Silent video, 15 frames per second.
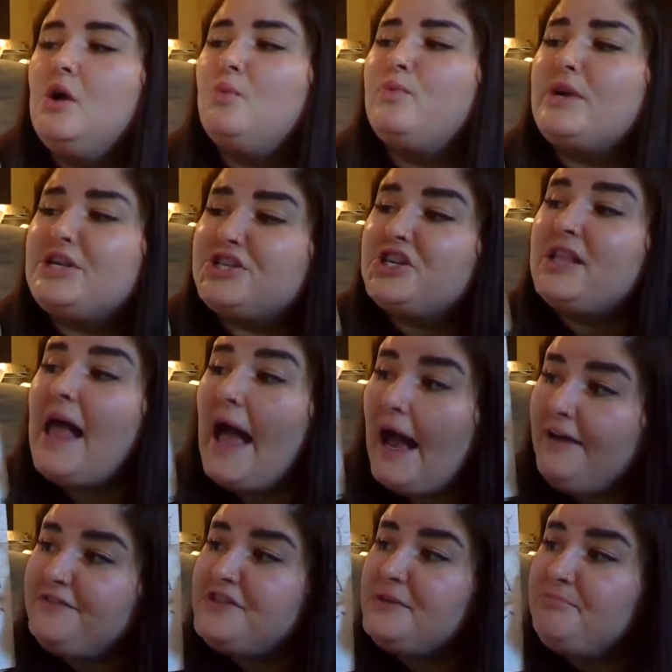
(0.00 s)
"We shall
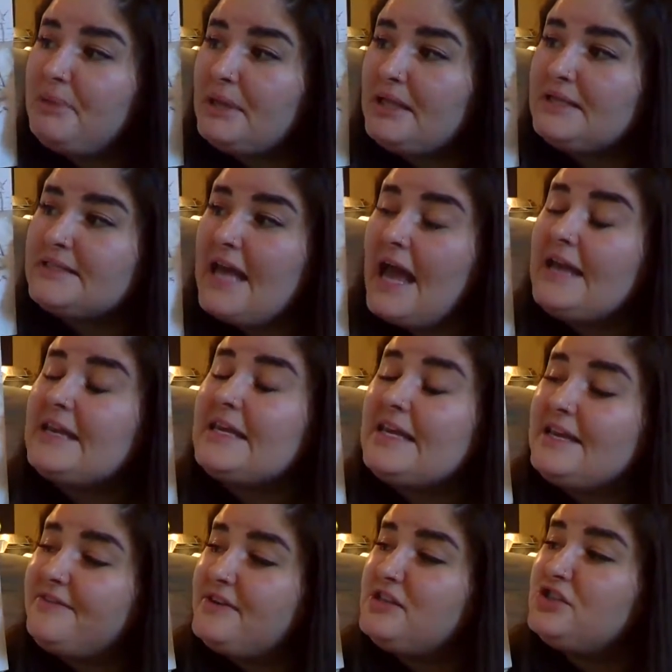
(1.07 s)
have to build an
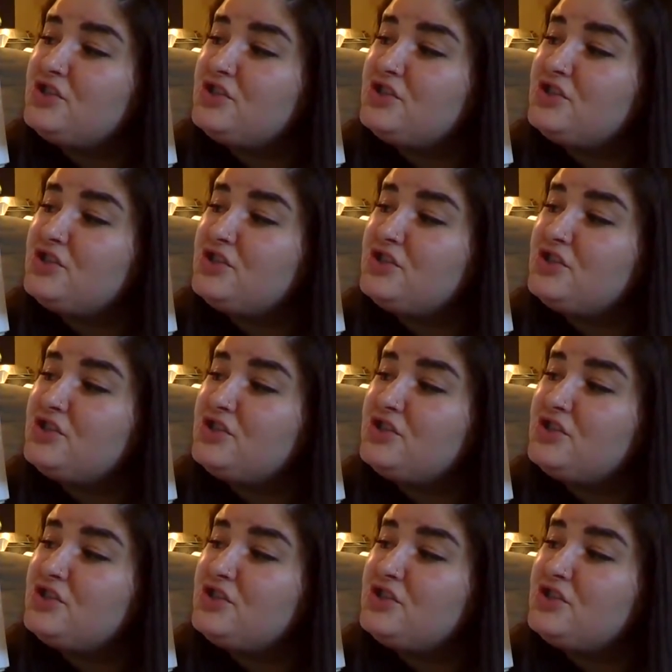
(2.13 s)
even